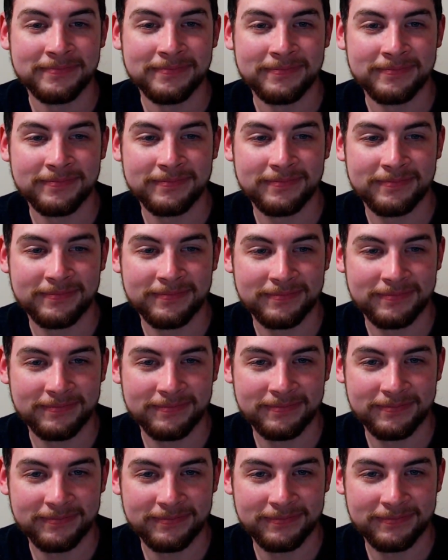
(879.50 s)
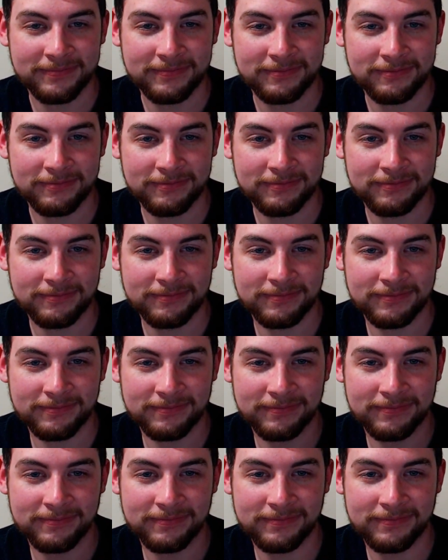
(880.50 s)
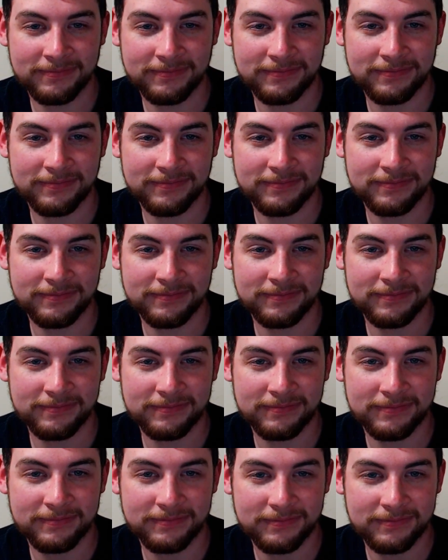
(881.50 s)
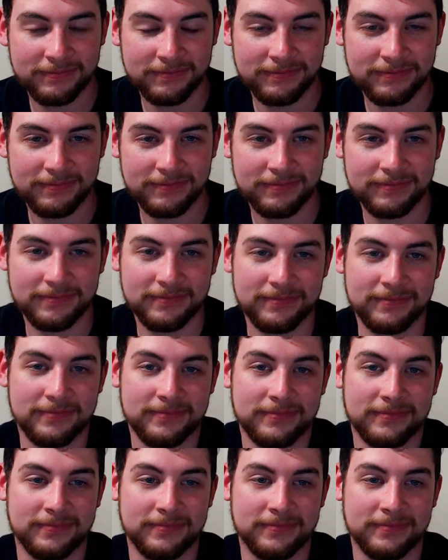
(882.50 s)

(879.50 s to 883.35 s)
The person shown says nothing.